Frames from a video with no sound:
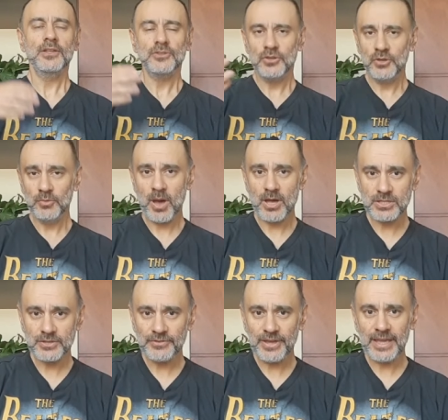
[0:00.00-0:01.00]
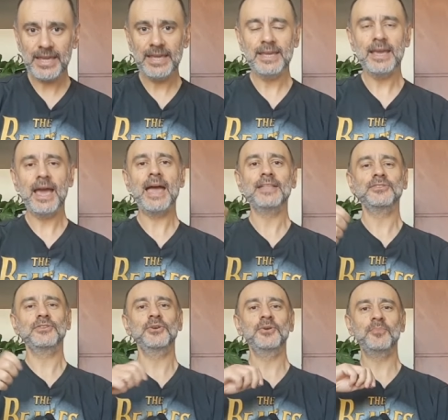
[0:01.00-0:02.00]
two bars of E and
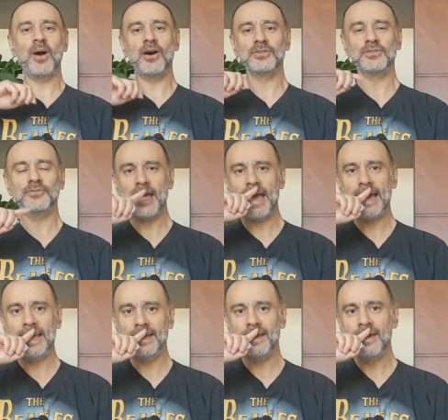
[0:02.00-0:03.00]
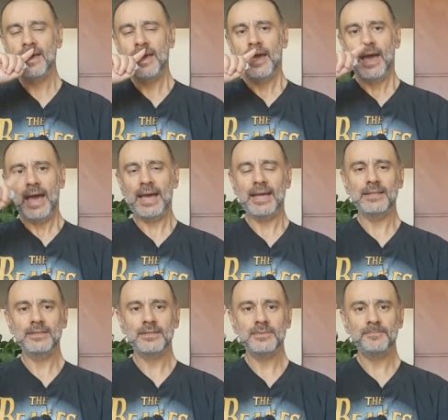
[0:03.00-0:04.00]
two bars of A.
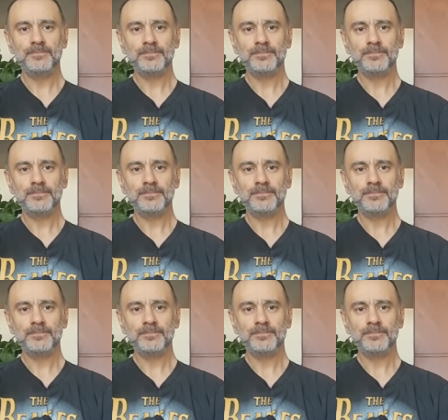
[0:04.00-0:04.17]
And